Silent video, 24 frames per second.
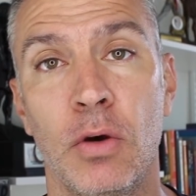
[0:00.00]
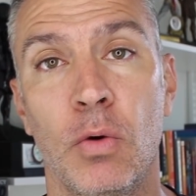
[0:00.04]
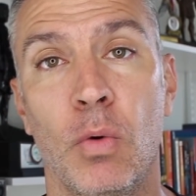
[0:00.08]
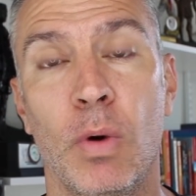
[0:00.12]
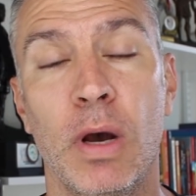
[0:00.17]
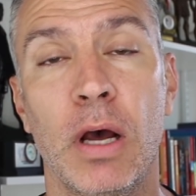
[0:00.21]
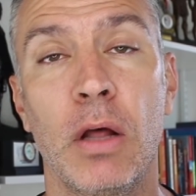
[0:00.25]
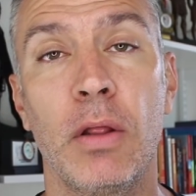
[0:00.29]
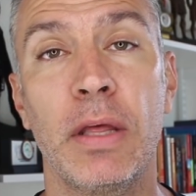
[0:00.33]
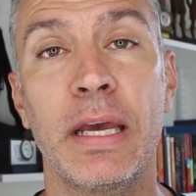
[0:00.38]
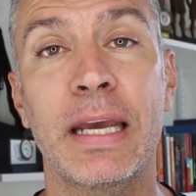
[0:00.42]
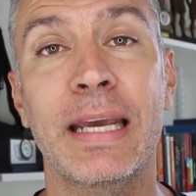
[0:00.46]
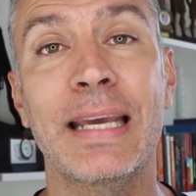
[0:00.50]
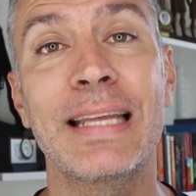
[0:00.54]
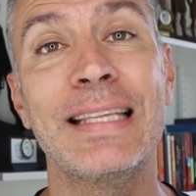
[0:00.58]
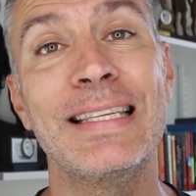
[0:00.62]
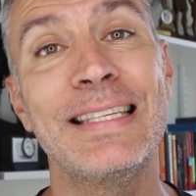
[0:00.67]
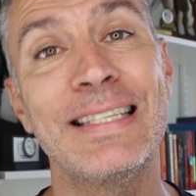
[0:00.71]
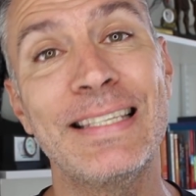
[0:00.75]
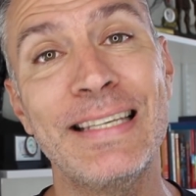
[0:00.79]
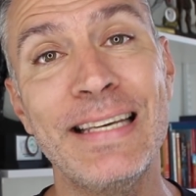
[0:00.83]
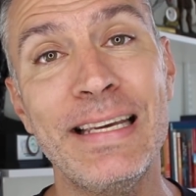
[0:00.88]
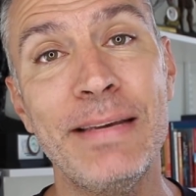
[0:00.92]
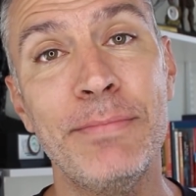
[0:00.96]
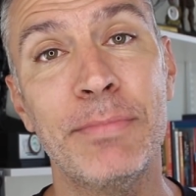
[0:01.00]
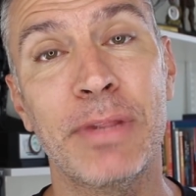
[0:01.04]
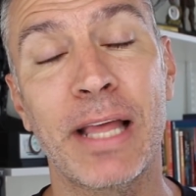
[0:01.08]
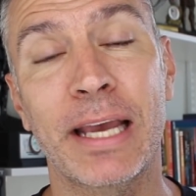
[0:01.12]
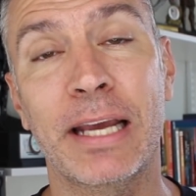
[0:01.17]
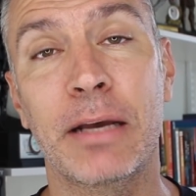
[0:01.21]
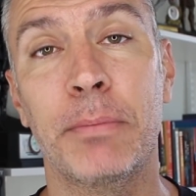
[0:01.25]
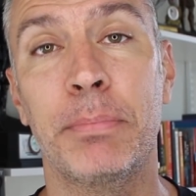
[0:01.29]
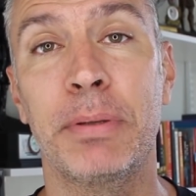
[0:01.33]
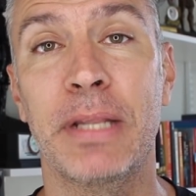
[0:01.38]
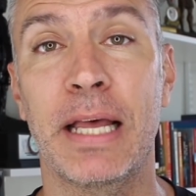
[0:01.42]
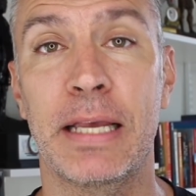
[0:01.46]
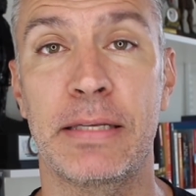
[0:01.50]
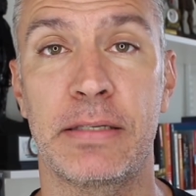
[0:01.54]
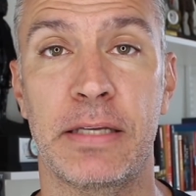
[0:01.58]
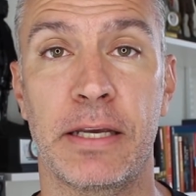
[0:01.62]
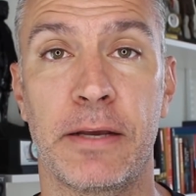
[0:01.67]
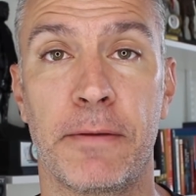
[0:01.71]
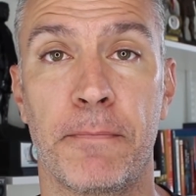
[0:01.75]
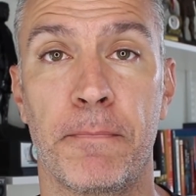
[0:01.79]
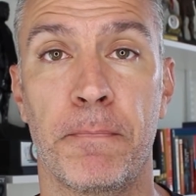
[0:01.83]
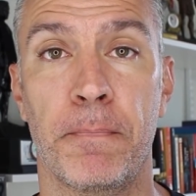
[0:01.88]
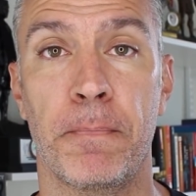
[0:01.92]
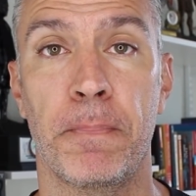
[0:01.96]
well, it can seem like a
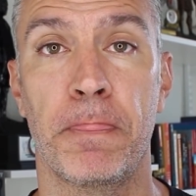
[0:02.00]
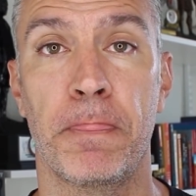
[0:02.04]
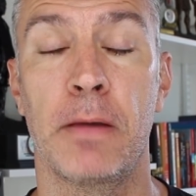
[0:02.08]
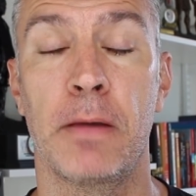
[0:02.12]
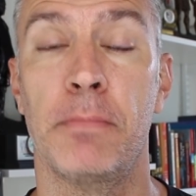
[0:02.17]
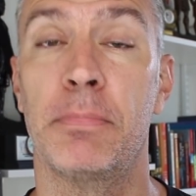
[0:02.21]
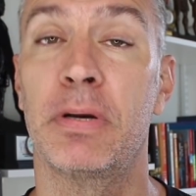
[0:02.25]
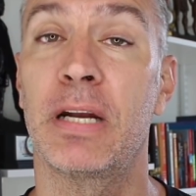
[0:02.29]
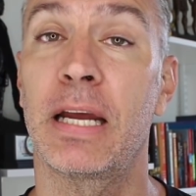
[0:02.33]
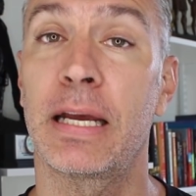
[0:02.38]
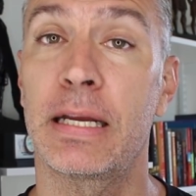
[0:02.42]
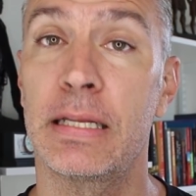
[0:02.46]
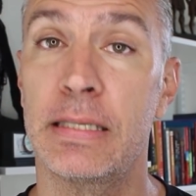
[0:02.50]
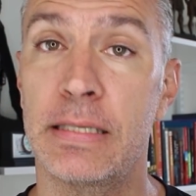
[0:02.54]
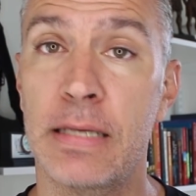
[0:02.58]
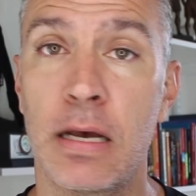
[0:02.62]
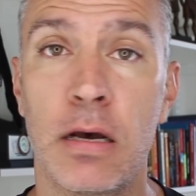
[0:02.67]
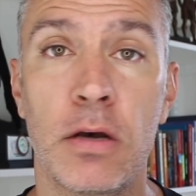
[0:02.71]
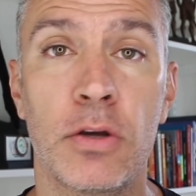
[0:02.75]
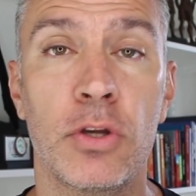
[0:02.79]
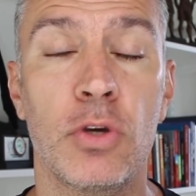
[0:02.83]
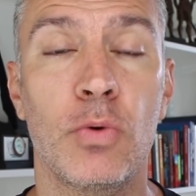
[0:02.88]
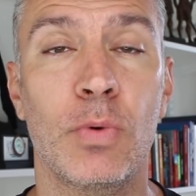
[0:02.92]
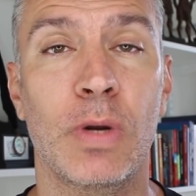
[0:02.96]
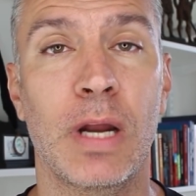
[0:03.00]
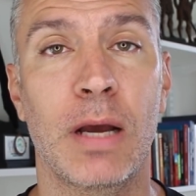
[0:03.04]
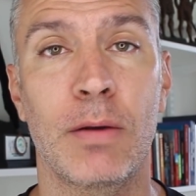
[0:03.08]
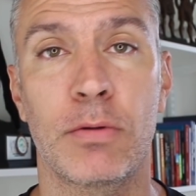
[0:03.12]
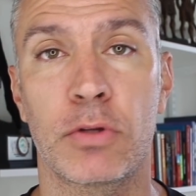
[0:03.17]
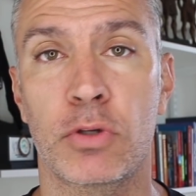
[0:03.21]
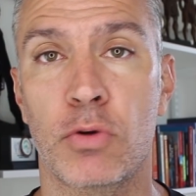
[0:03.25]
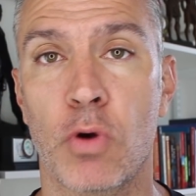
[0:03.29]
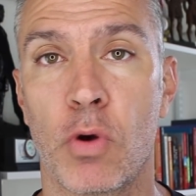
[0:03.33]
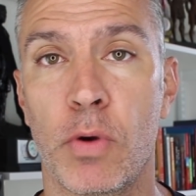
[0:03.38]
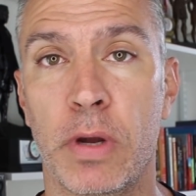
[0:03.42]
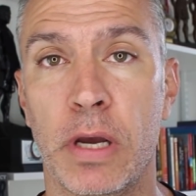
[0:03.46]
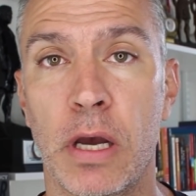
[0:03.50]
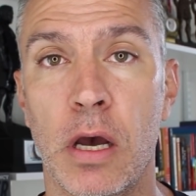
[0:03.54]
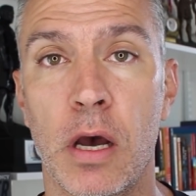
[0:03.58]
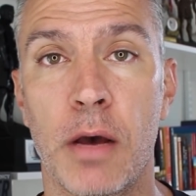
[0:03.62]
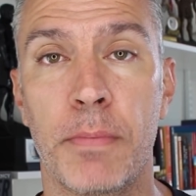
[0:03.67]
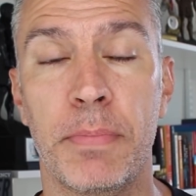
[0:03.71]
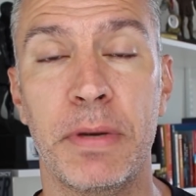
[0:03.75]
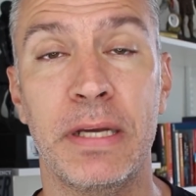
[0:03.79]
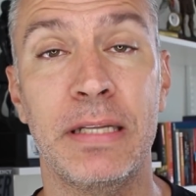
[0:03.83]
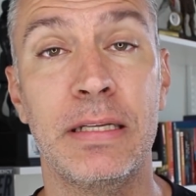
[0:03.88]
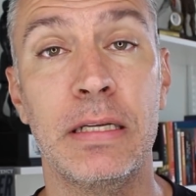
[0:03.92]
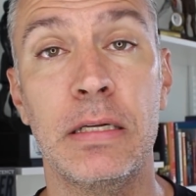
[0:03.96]
blessing but I can tell you when I was growing
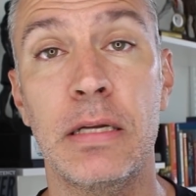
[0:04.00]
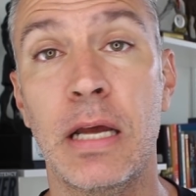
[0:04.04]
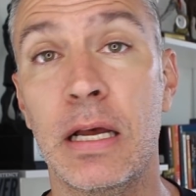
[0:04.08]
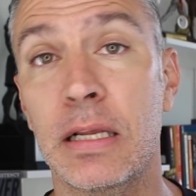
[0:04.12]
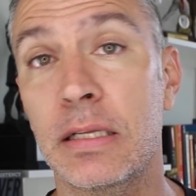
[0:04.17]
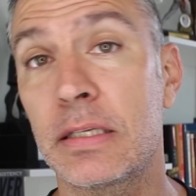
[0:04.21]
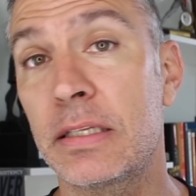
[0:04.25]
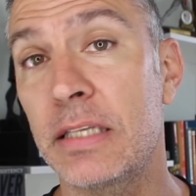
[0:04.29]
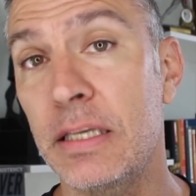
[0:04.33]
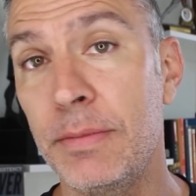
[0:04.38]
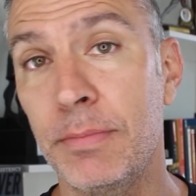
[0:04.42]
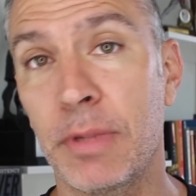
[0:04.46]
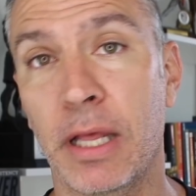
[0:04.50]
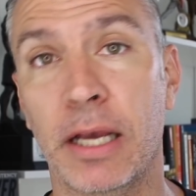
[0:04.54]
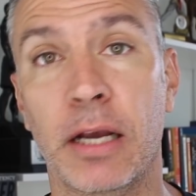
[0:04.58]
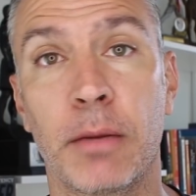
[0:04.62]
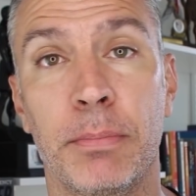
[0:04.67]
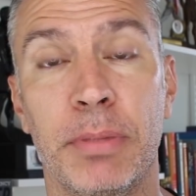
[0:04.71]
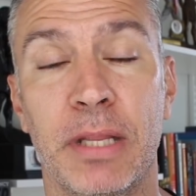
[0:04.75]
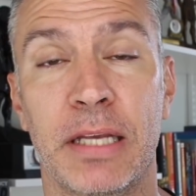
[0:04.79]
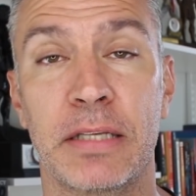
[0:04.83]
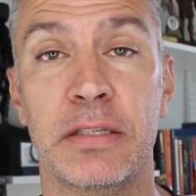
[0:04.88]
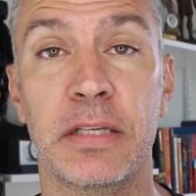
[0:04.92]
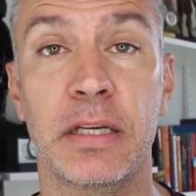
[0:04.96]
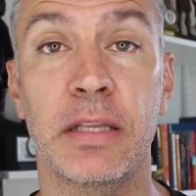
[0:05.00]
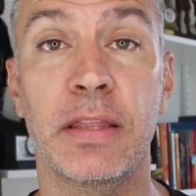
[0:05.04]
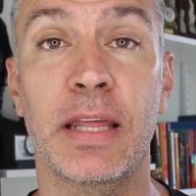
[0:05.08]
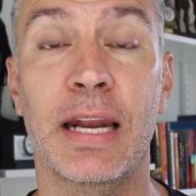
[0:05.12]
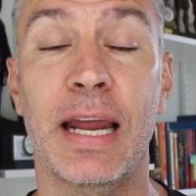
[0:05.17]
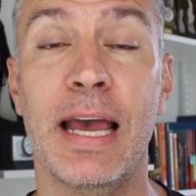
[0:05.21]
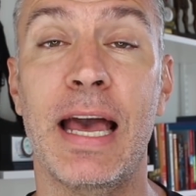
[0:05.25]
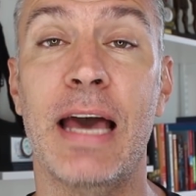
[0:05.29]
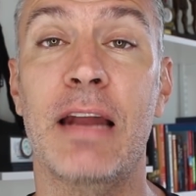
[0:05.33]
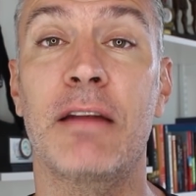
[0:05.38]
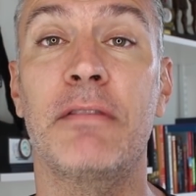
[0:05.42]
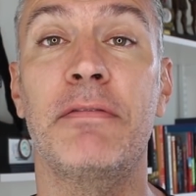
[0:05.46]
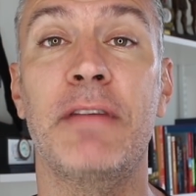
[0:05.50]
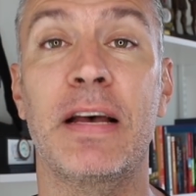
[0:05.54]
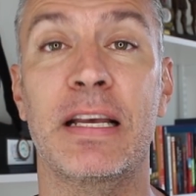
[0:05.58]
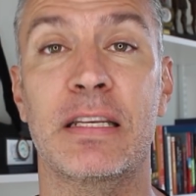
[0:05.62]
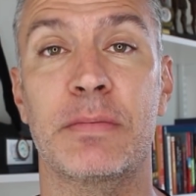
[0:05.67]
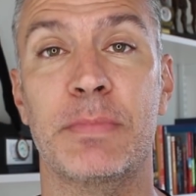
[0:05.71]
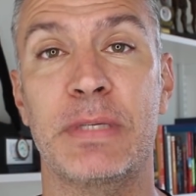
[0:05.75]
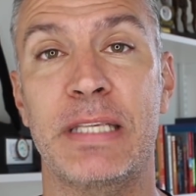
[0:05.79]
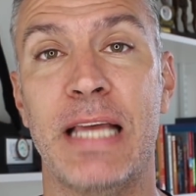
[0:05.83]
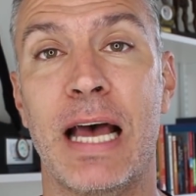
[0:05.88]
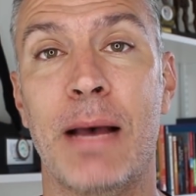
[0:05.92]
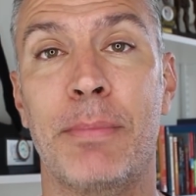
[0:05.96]
up, it did not seem like a blessing that I had a
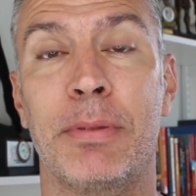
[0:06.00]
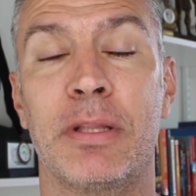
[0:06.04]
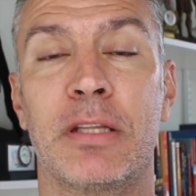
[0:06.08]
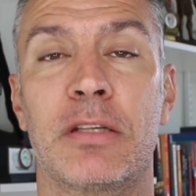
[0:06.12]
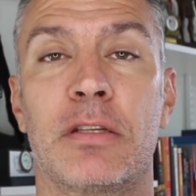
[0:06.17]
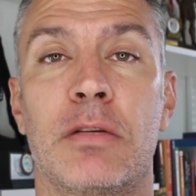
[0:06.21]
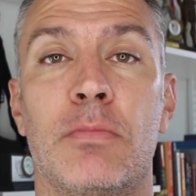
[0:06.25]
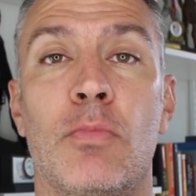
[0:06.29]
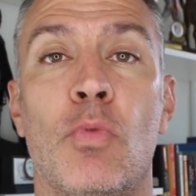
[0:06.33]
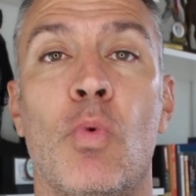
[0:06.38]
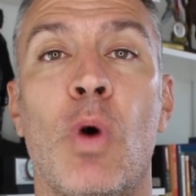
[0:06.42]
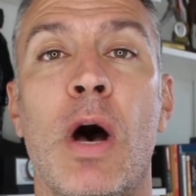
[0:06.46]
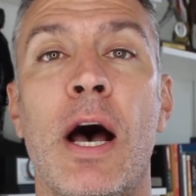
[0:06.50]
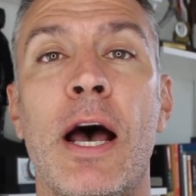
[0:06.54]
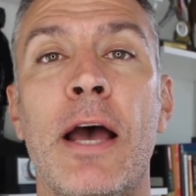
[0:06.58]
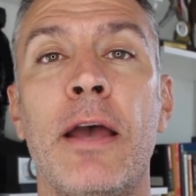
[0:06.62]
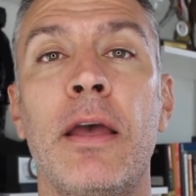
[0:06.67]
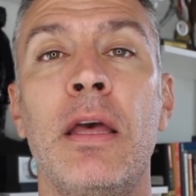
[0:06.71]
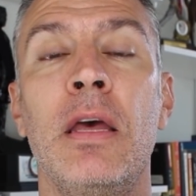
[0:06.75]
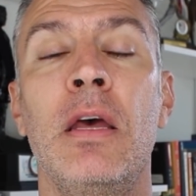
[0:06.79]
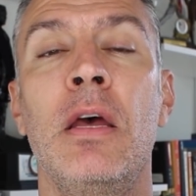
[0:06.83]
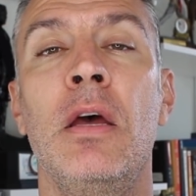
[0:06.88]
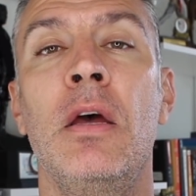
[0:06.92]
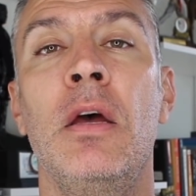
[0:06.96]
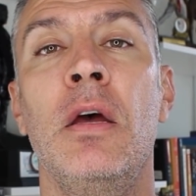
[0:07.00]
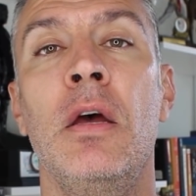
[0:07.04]
fast metabolism. Why?